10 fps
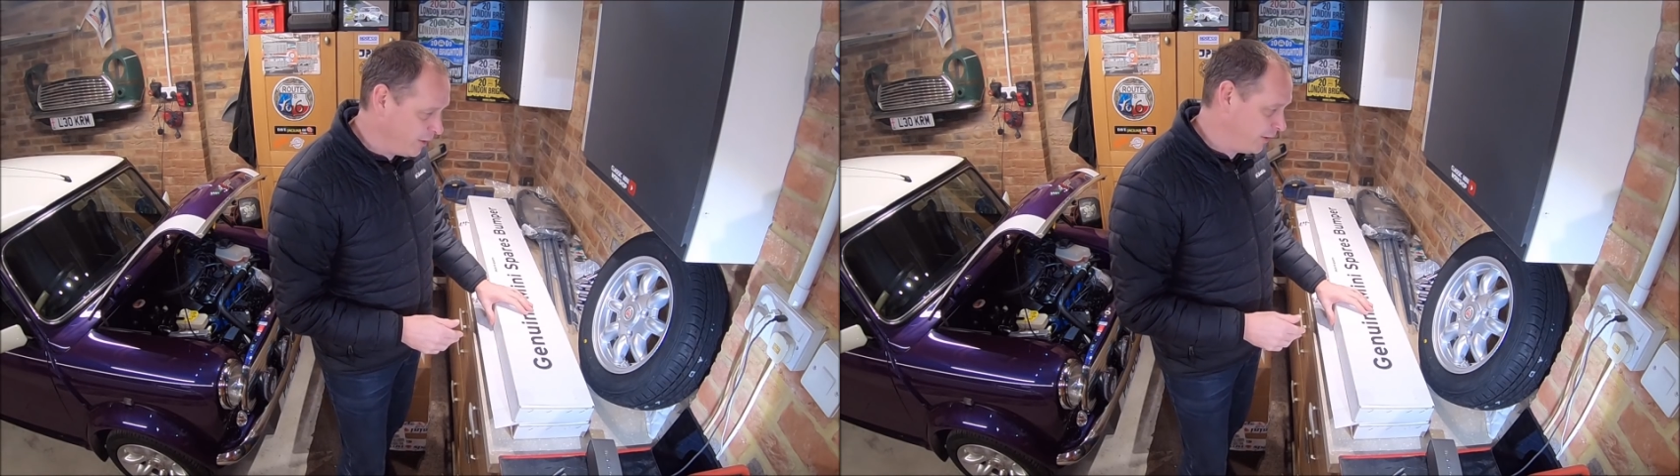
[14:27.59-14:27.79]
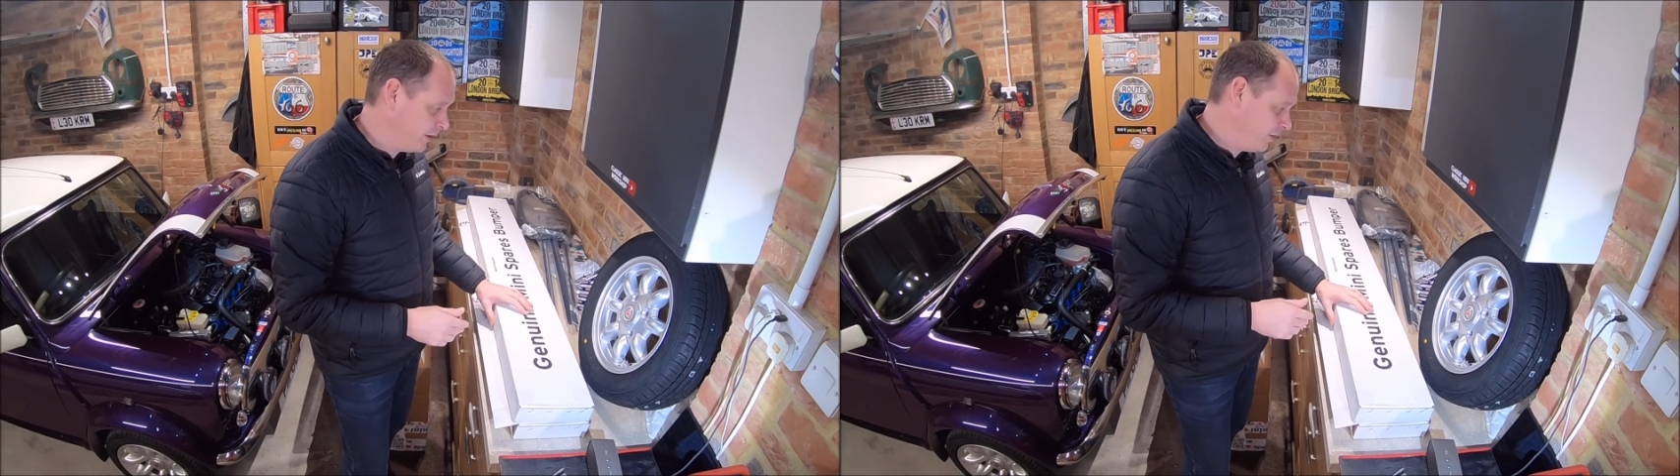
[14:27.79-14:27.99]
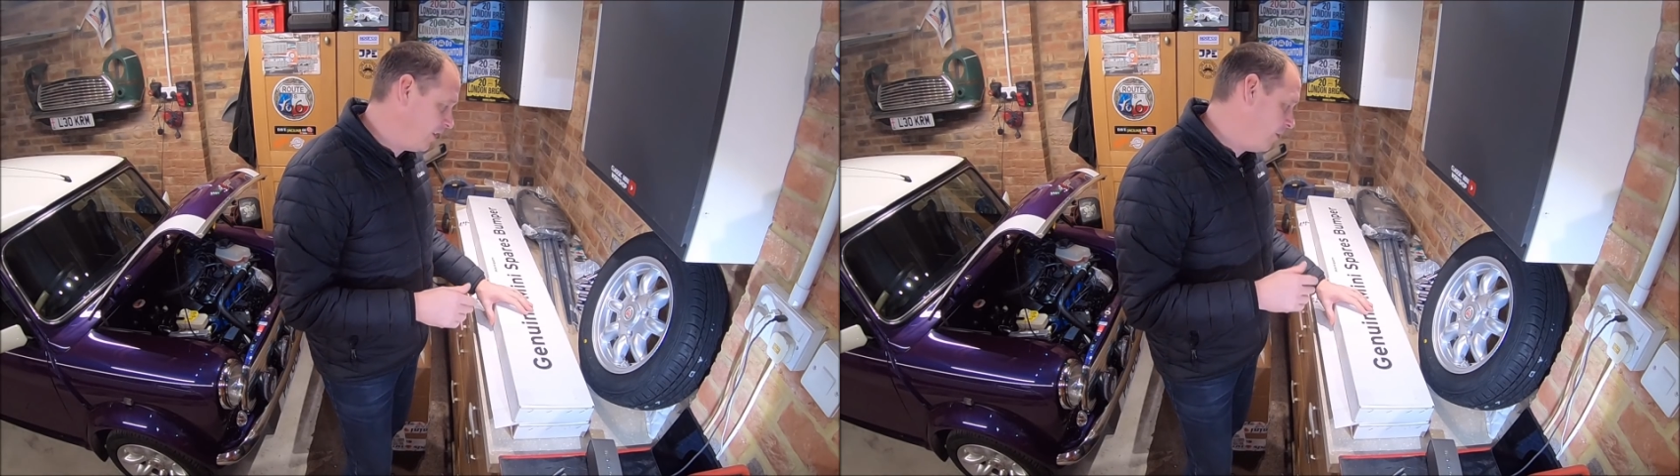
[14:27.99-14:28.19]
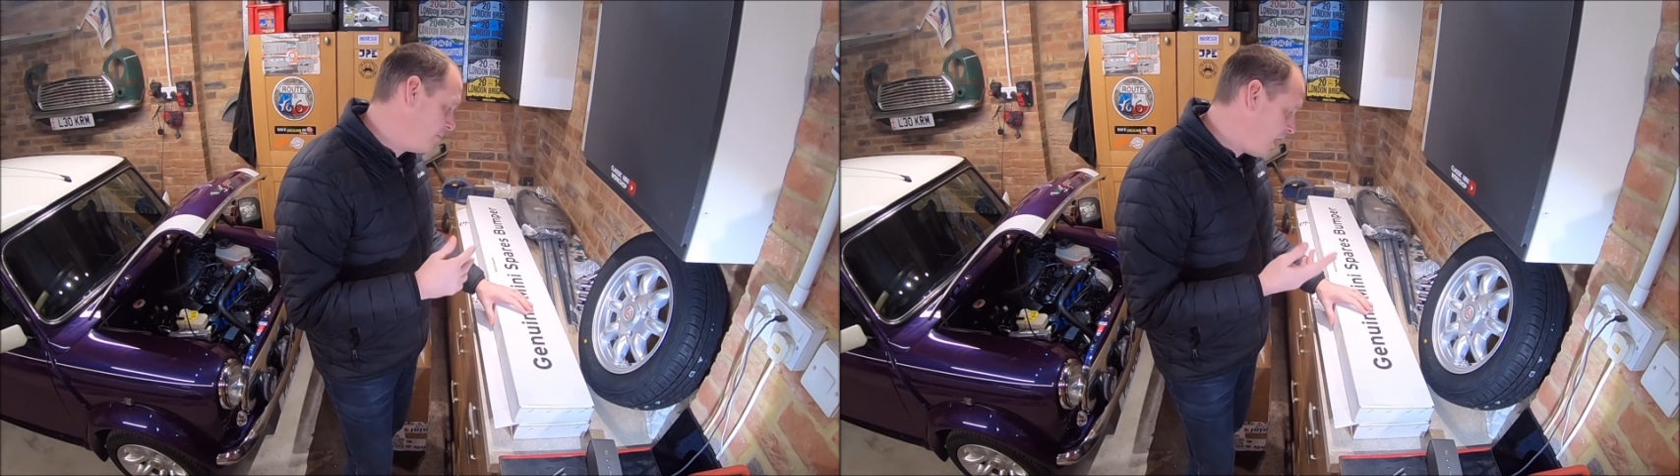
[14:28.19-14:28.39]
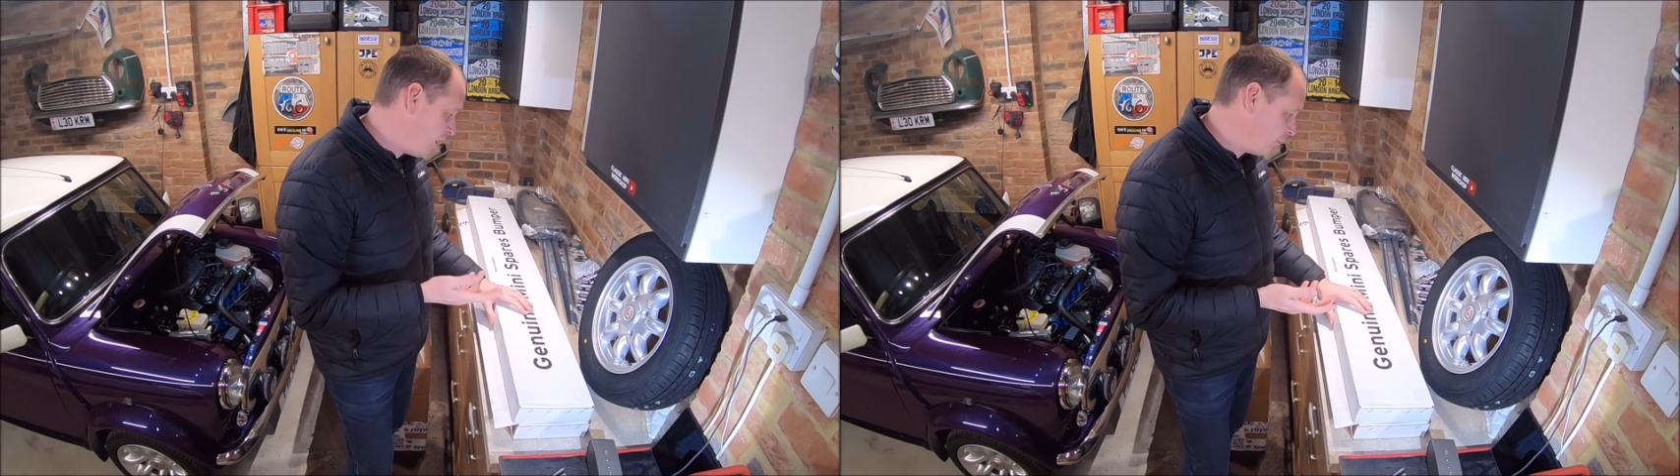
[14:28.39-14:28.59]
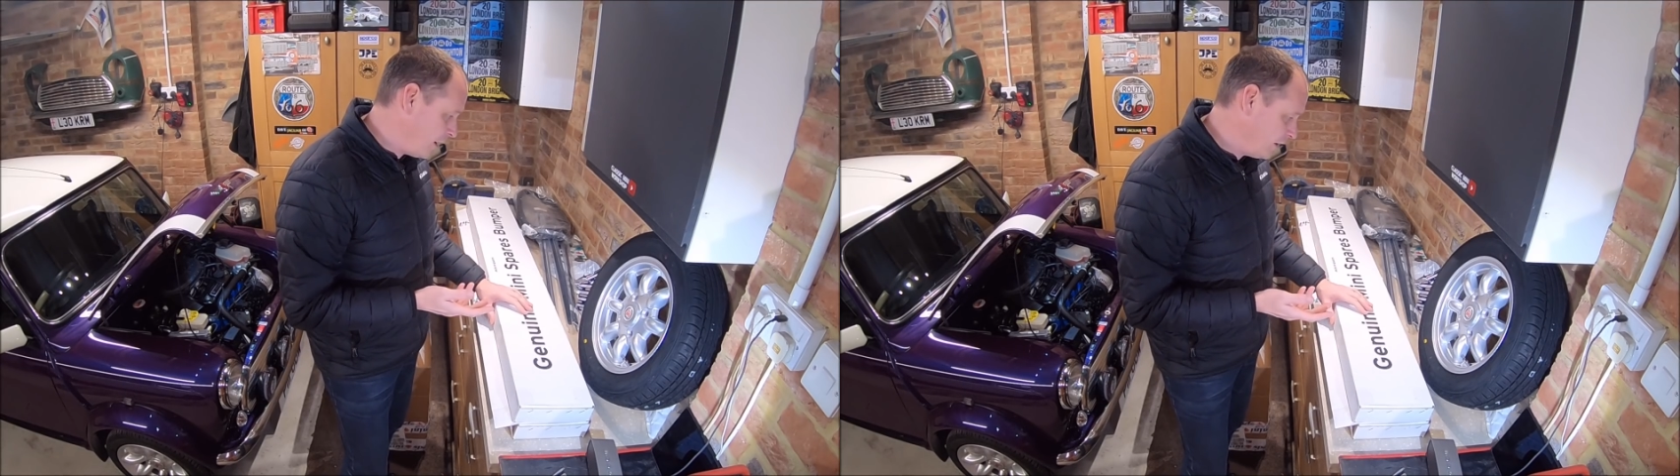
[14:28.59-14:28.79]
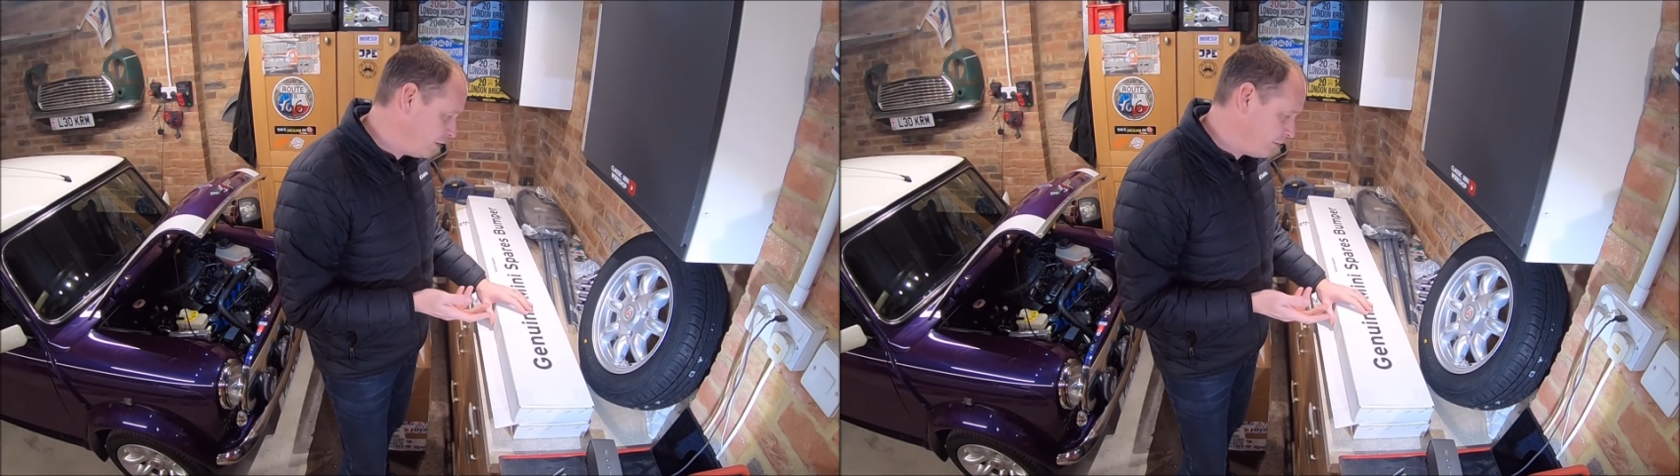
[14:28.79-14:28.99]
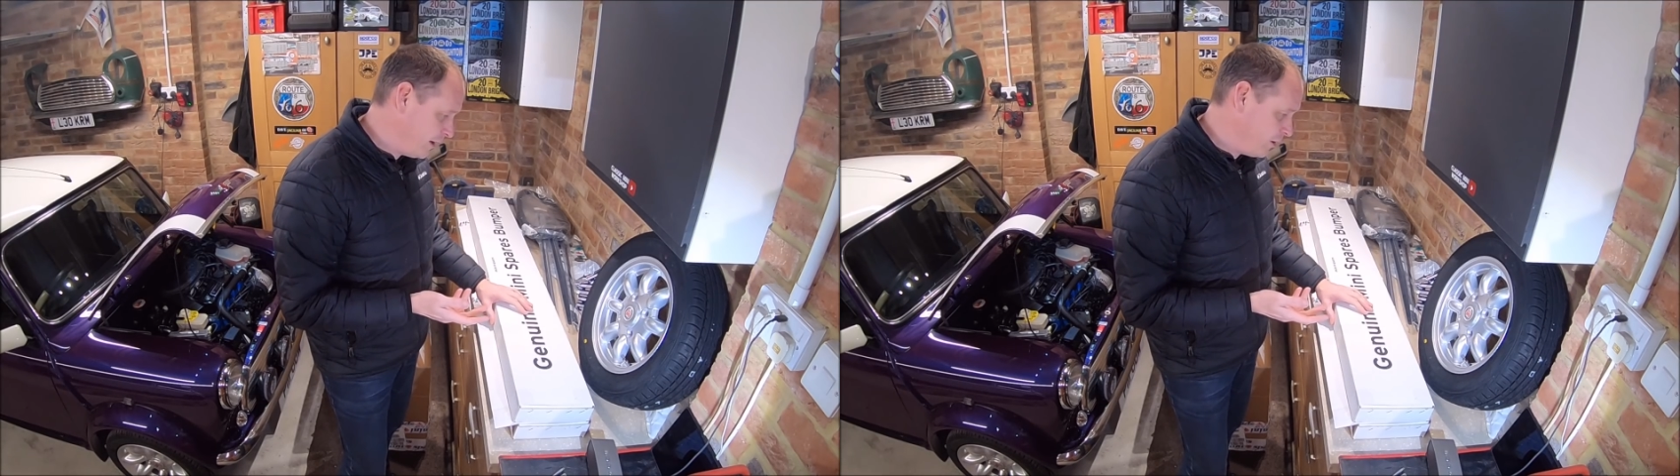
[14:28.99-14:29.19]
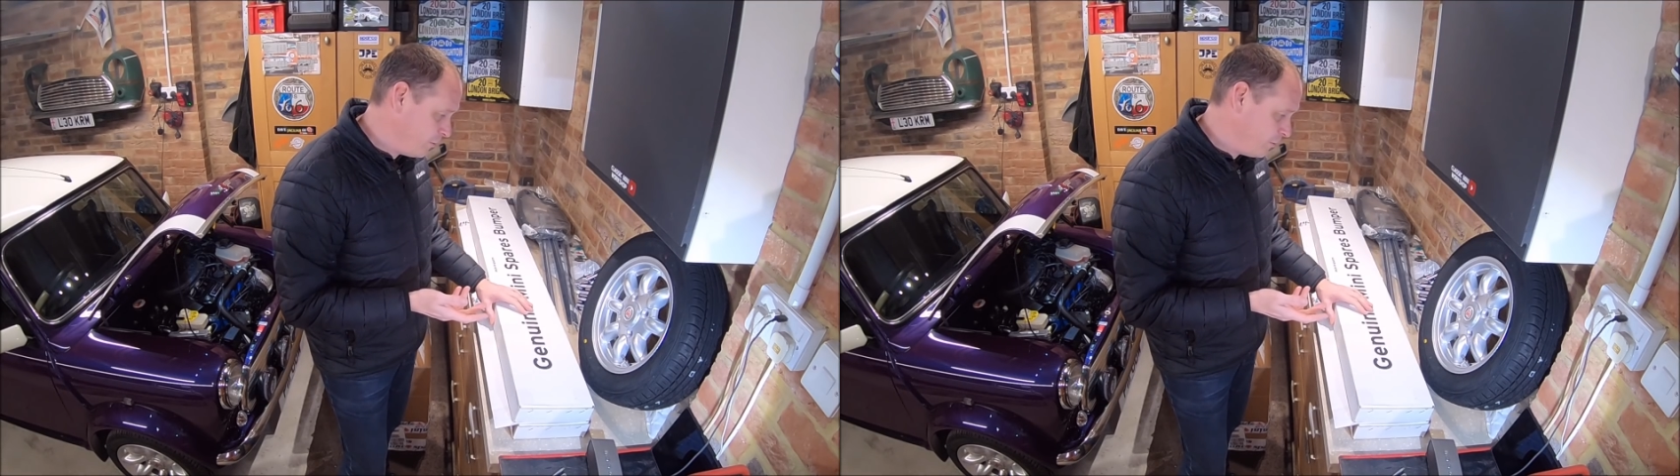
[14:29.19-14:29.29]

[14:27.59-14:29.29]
I could have got a Mark 1 grill,